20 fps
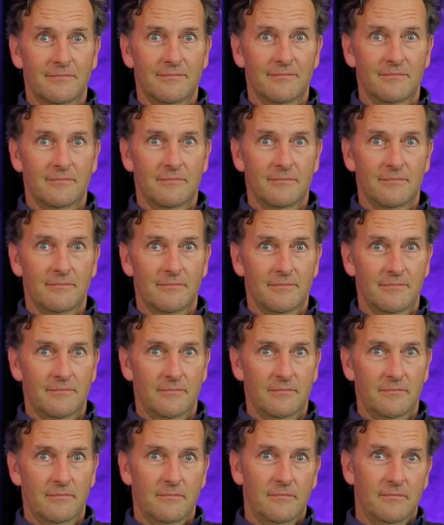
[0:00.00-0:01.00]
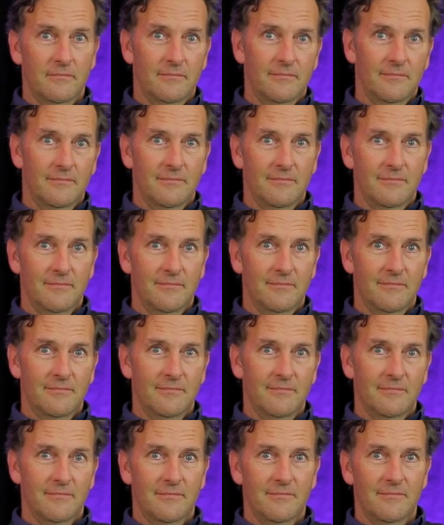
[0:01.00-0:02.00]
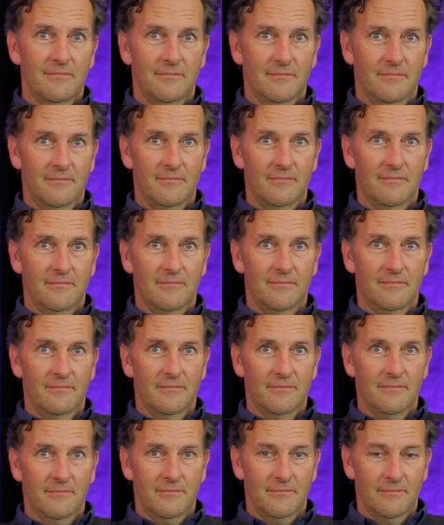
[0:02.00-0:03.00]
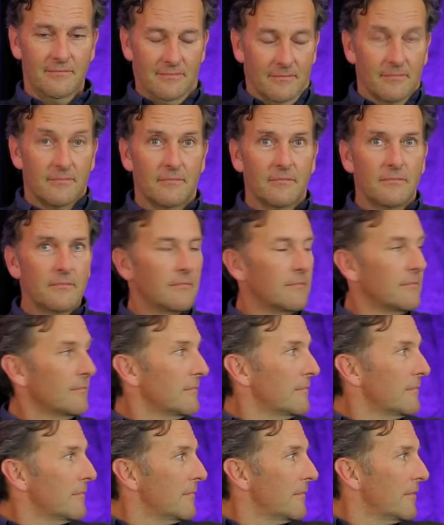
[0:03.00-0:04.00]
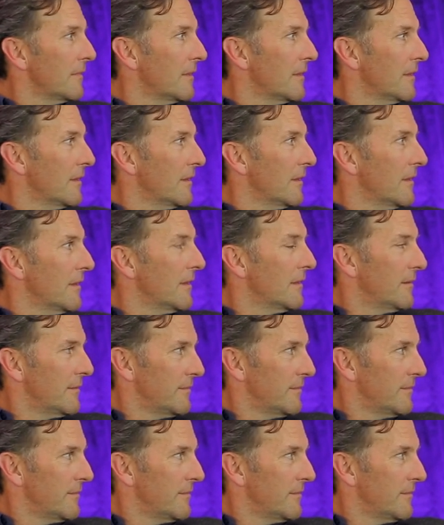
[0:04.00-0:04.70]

(silent)